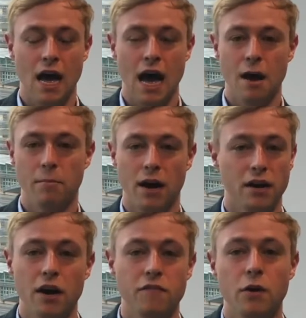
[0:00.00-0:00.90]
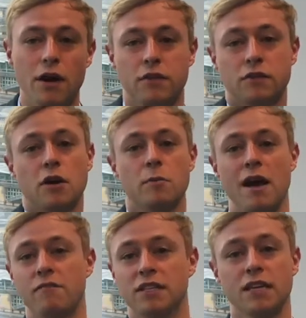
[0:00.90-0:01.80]
Um, I don't know if you have this too, but
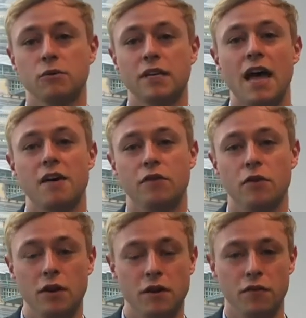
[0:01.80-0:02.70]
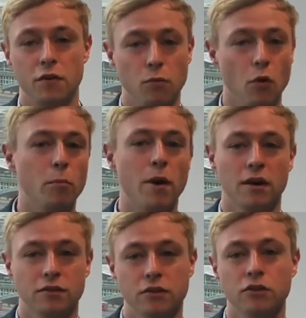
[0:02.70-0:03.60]
every single day, if you if you walk
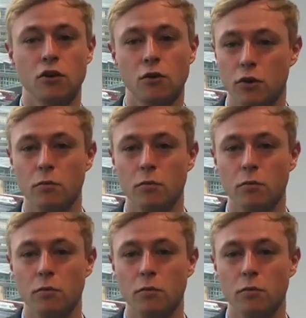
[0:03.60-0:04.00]
past a school,